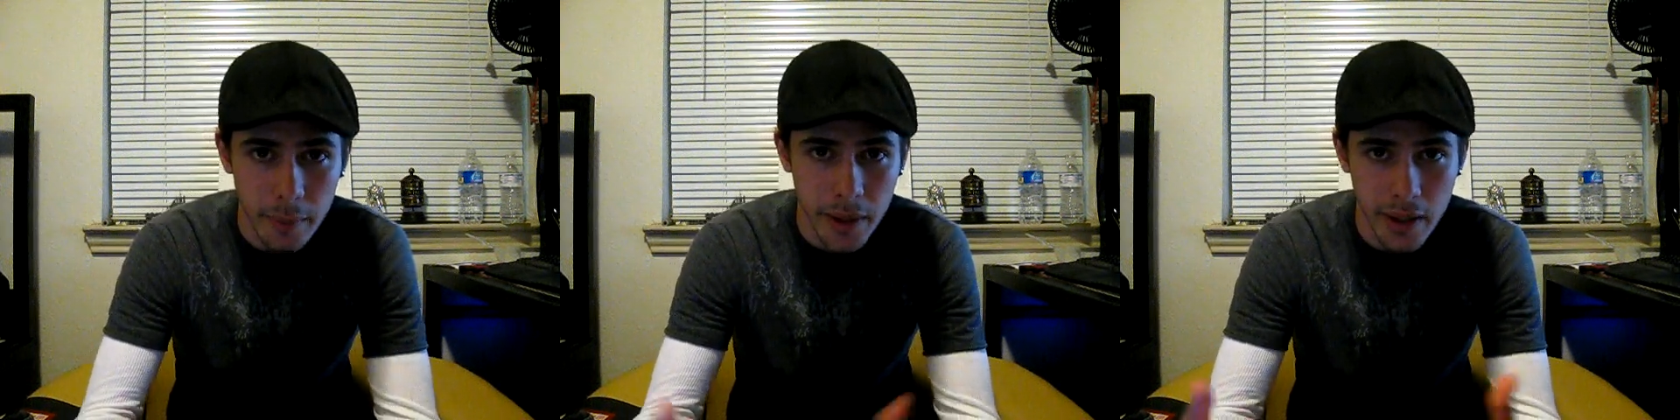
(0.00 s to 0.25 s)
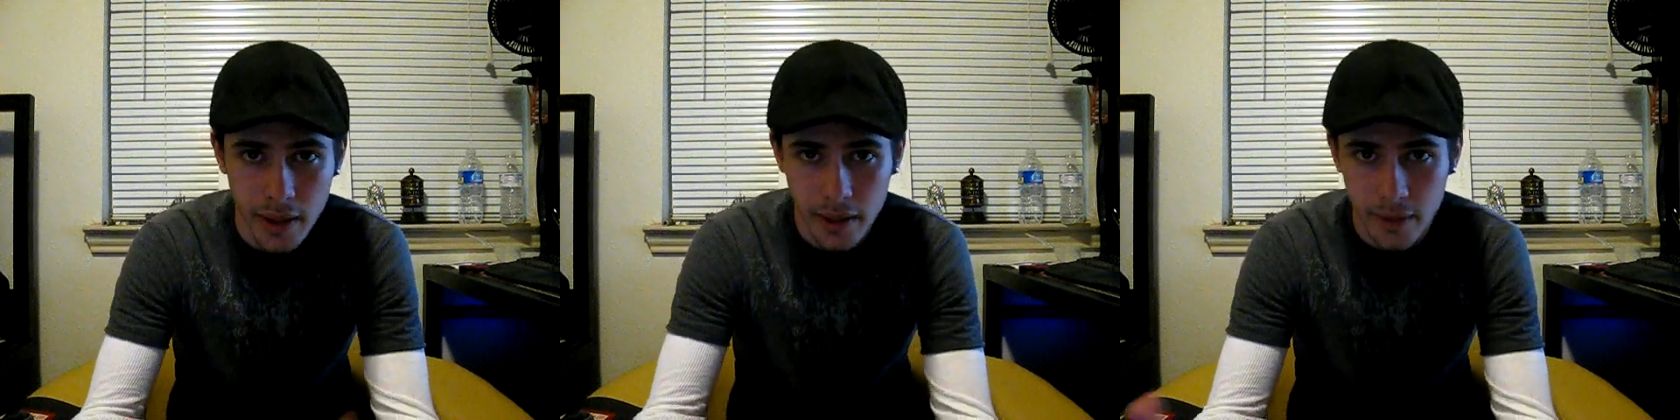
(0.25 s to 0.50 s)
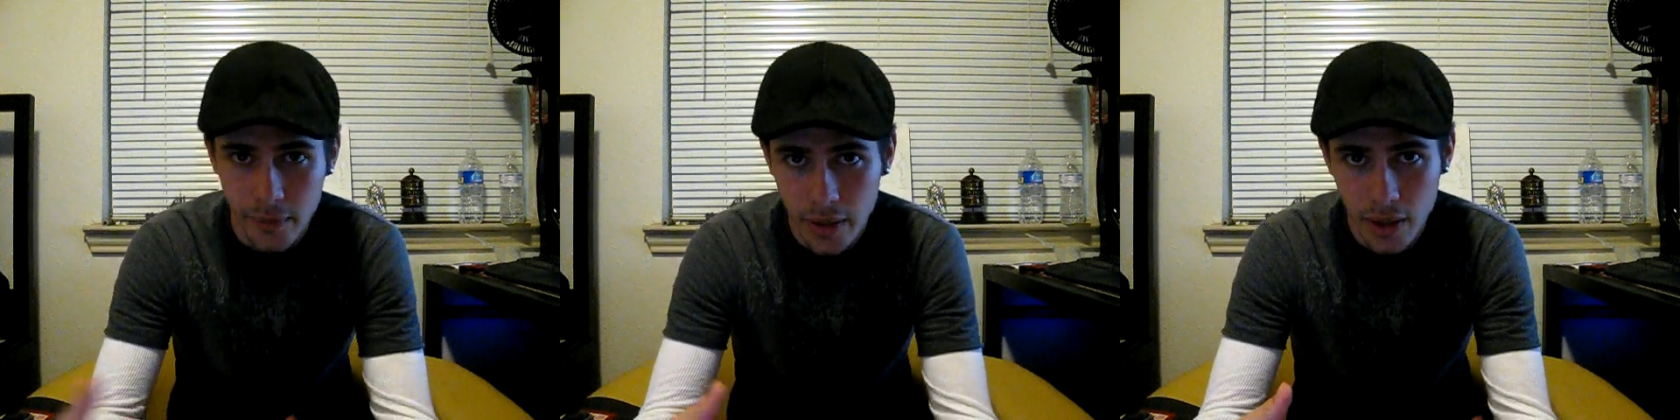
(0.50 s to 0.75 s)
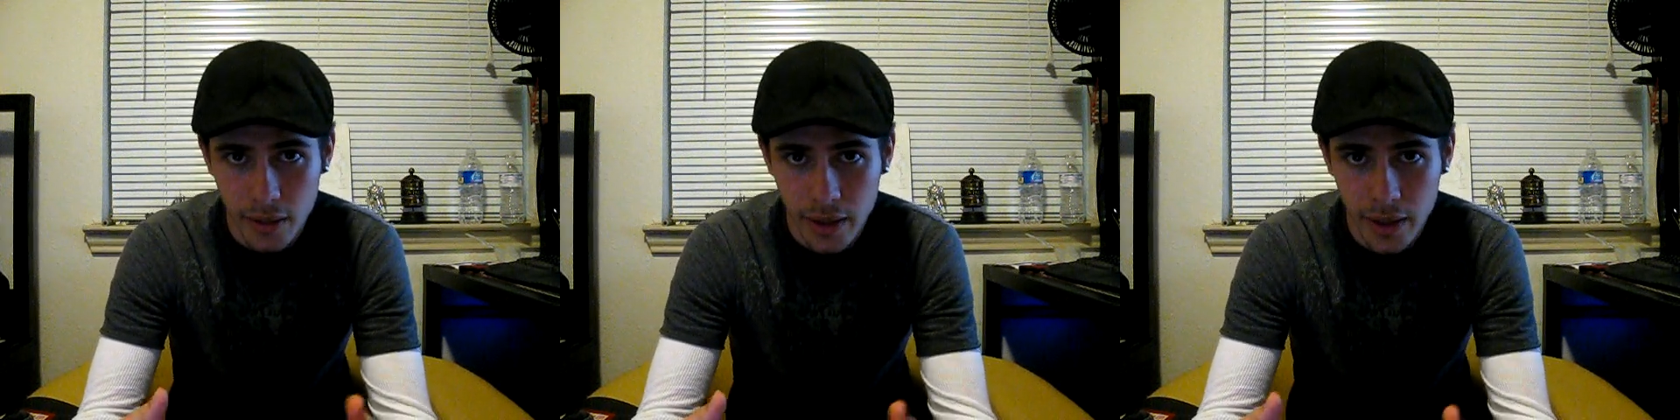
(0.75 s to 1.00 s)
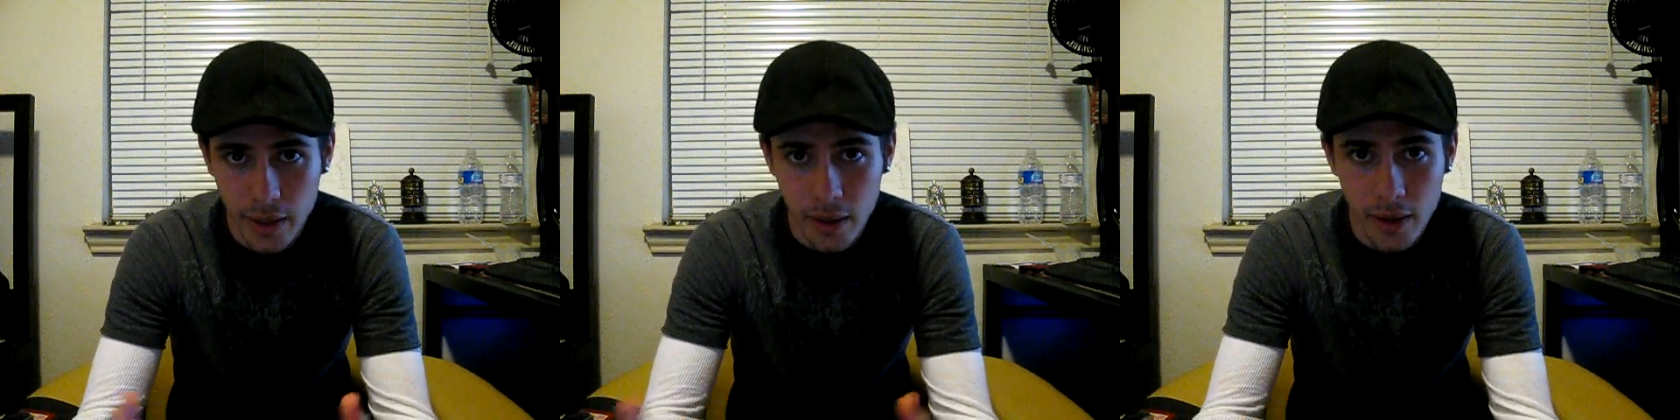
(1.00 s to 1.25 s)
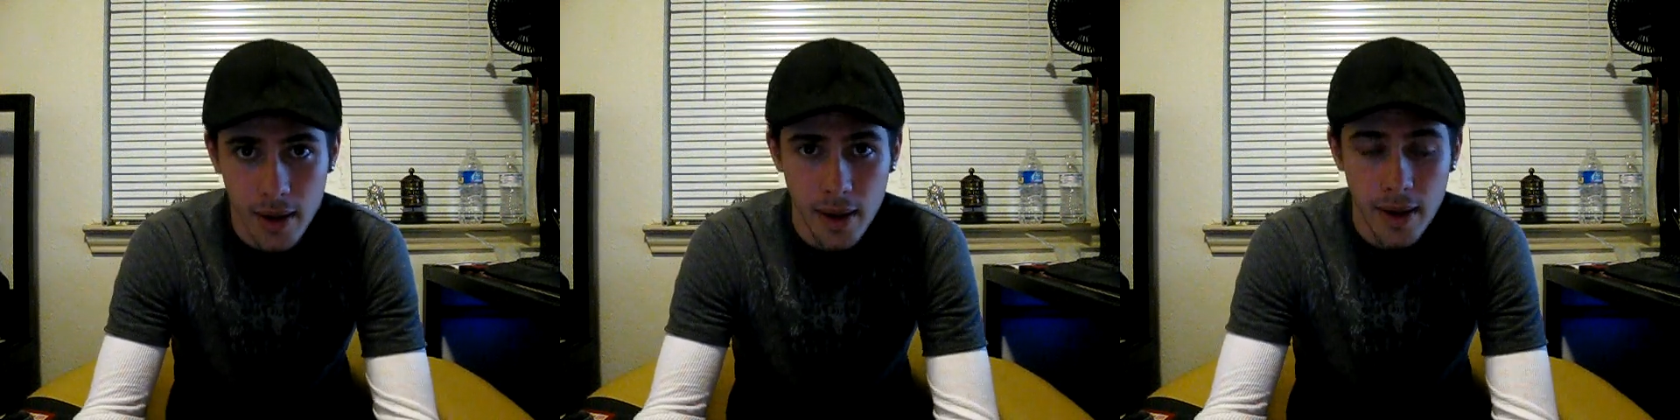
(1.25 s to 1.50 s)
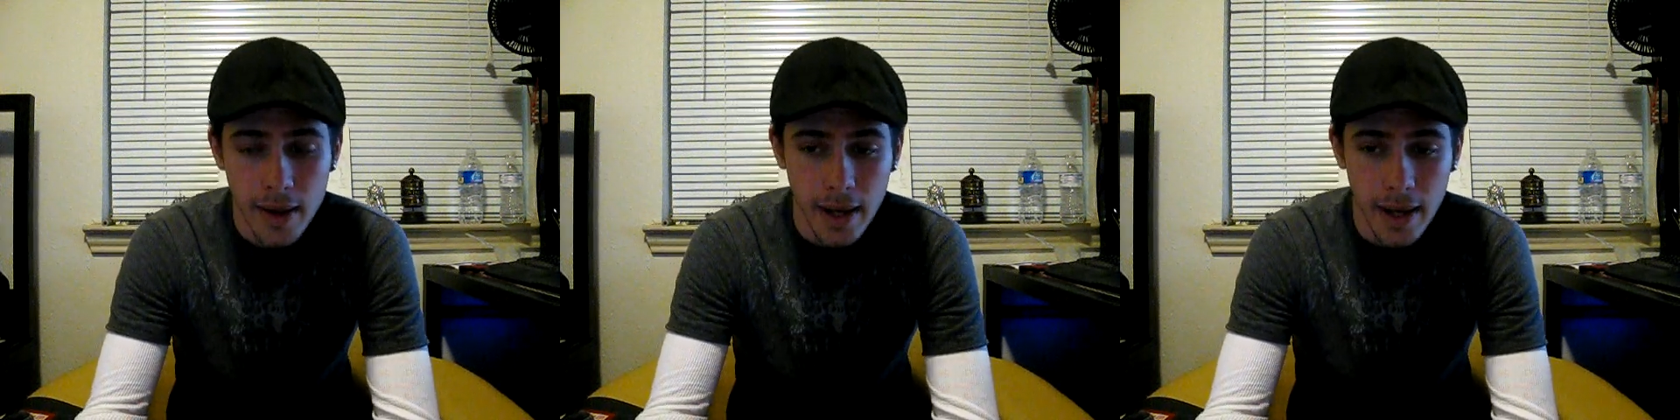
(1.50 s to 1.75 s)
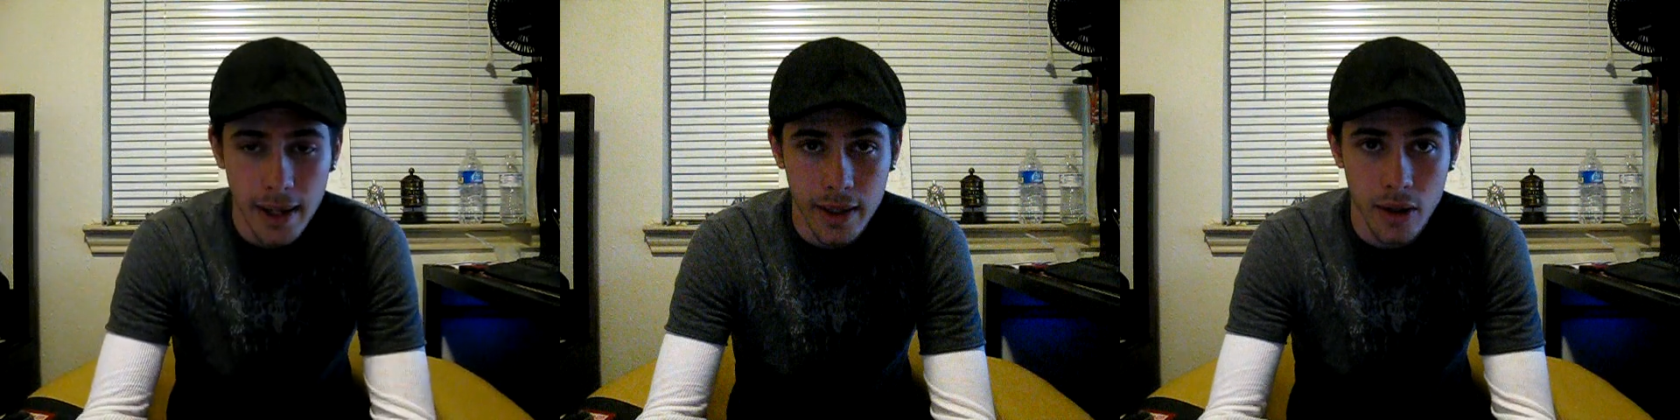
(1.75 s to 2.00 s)
I'm going to cut the video here,
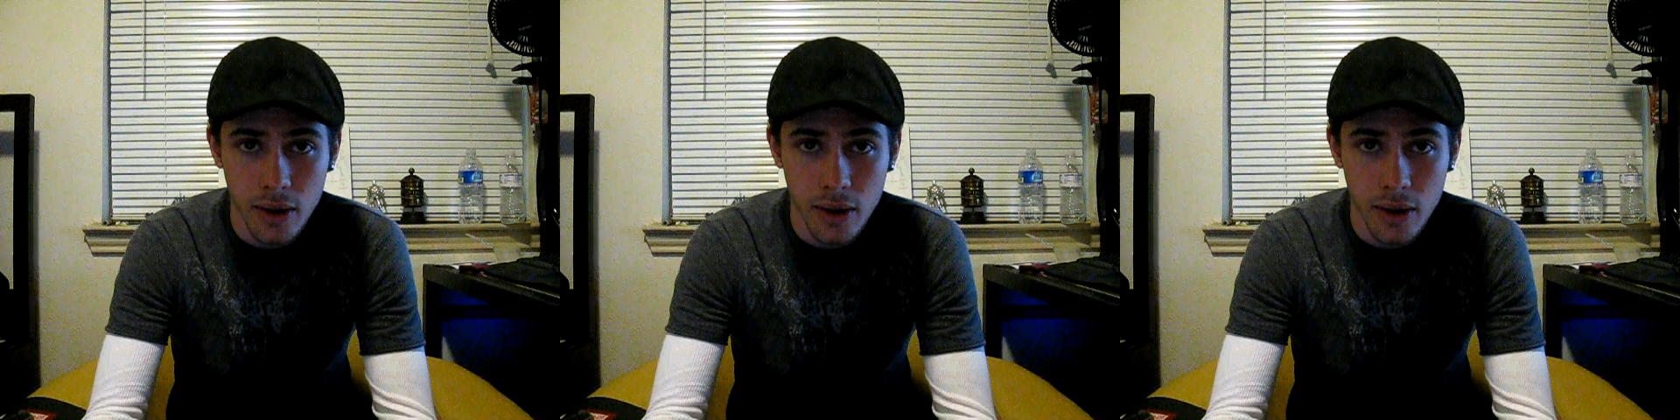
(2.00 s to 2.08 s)
and